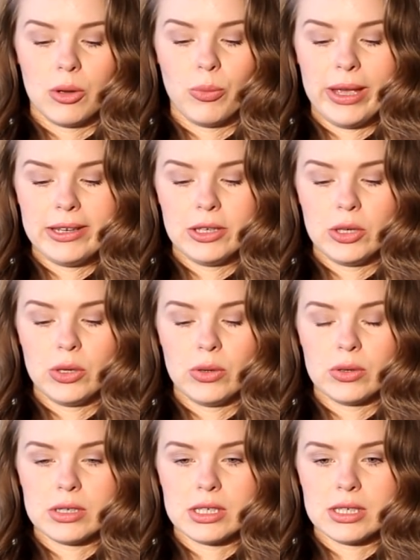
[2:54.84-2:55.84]
when
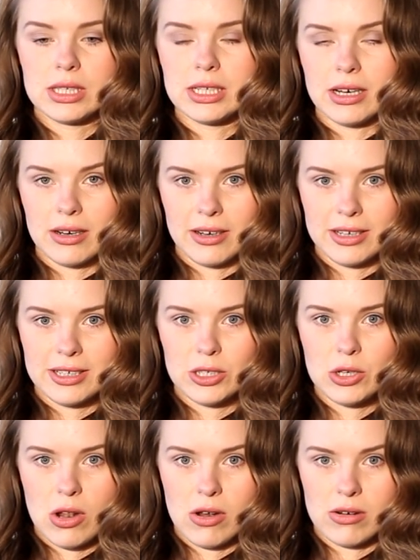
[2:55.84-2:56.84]
you start
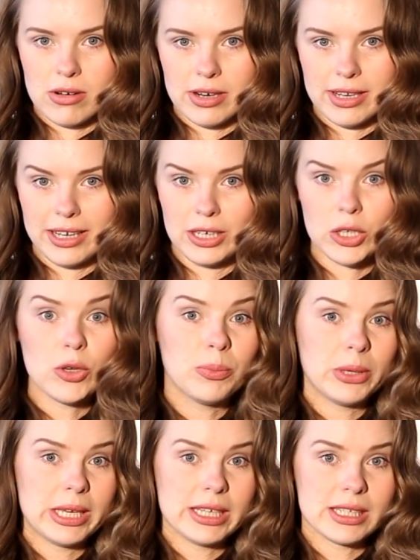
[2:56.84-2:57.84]
to learn a new
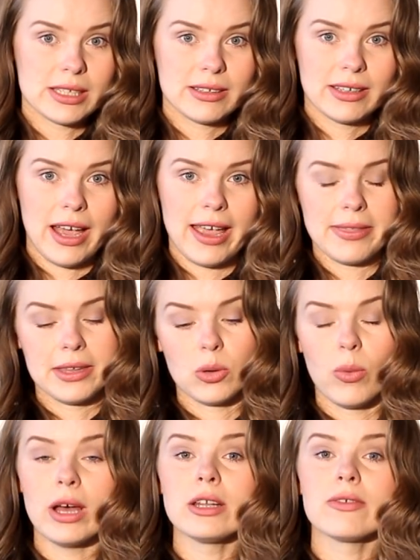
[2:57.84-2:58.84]
piece, I think
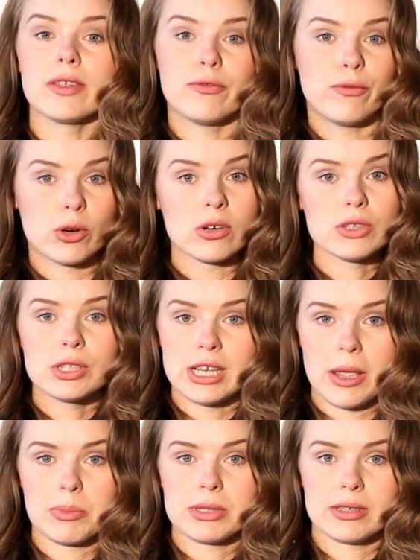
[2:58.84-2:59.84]
one of the first
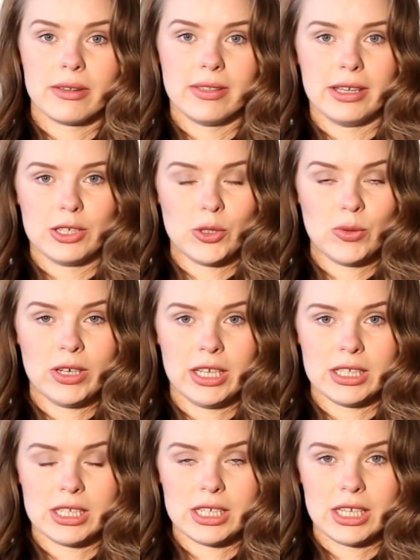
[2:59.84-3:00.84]
steps that you
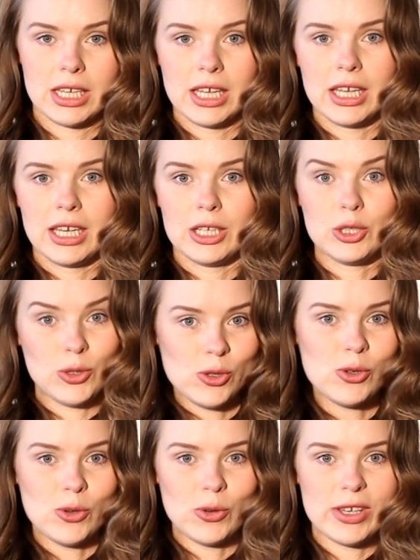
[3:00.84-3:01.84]
need to
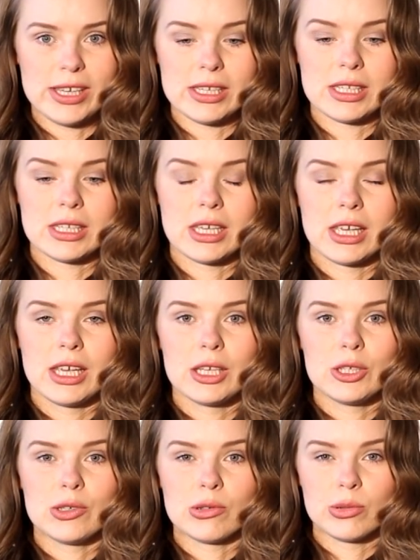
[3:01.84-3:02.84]
do is
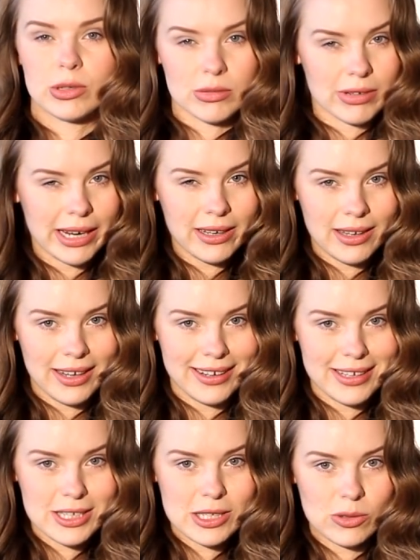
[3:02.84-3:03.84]
to
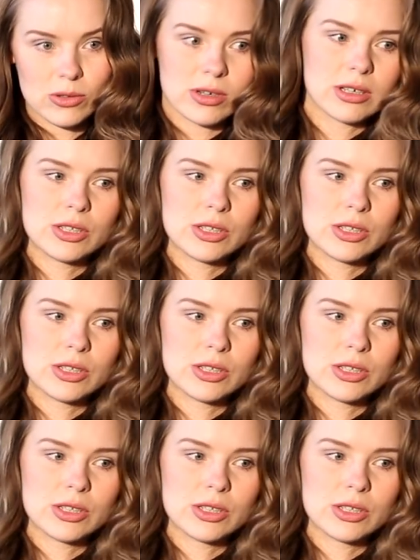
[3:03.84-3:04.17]
realize or